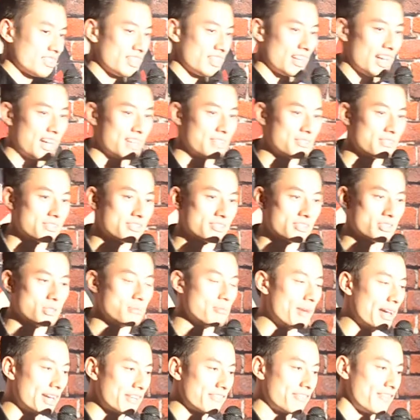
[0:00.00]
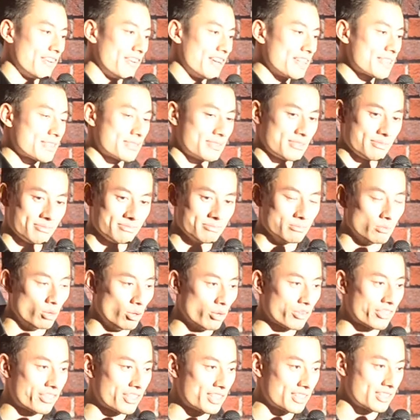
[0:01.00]
And you manifest
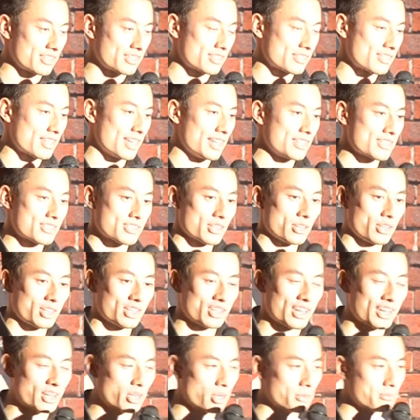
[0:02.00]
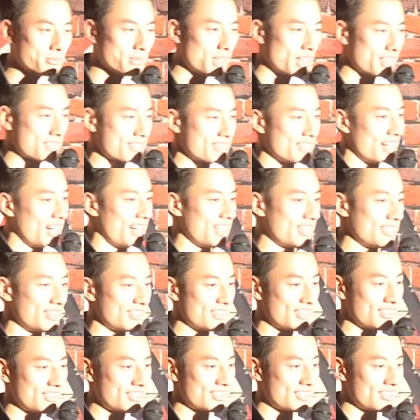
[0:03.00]
more things. And so I get home last night
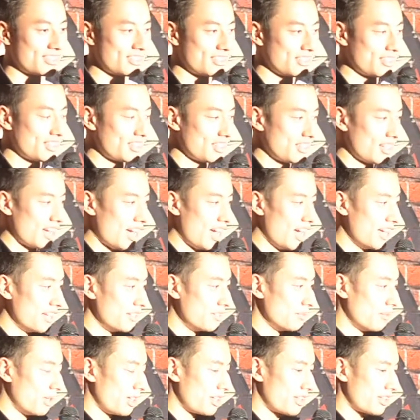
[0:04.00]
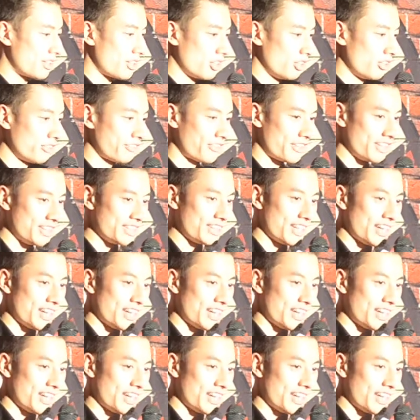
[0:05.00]
and my girlfriend